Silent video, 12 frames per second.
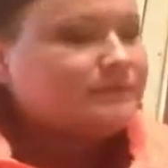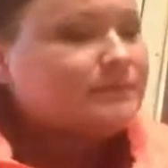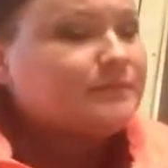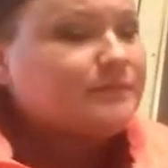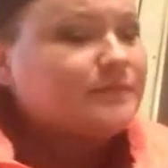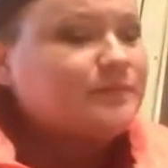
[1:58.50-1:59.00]

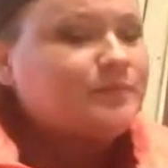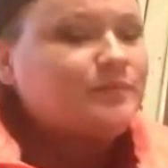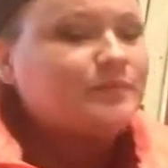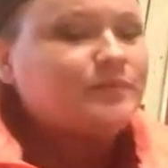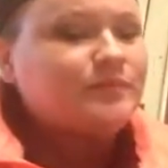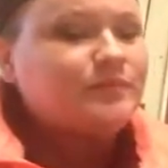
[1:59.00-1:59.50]

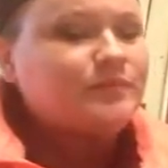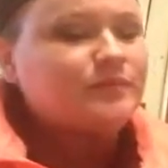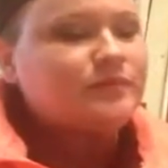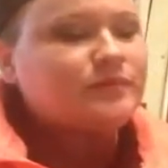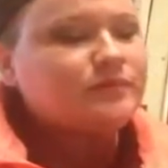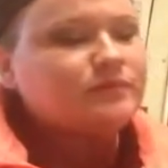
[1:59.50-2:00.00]

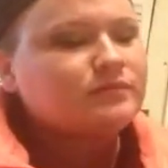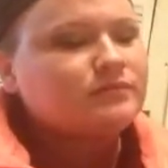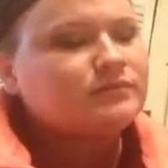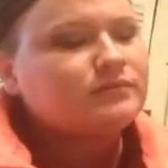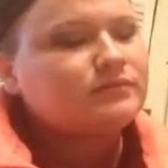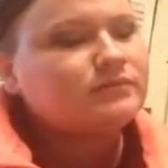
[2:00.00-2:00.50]

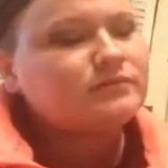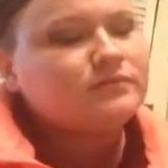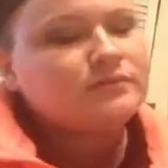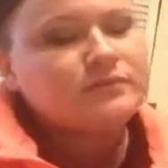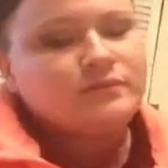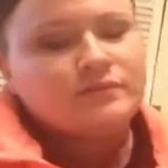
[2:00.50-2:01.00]

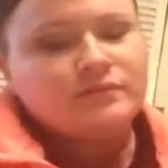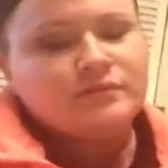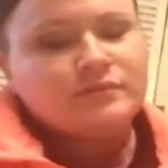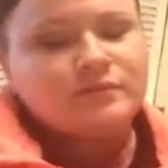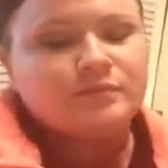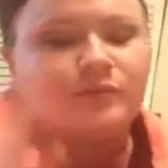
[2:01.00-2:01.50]

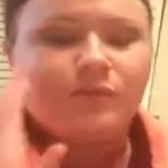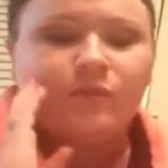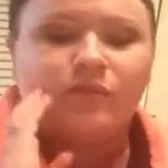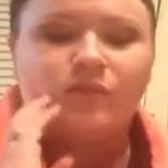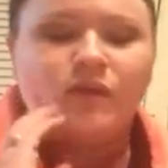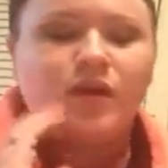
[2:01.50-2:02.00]

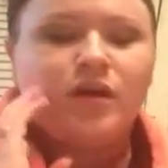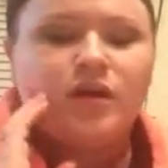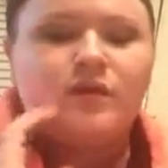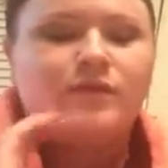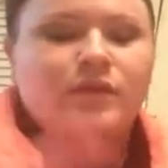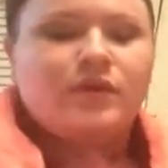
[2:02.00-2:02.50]
The person shown says nothing.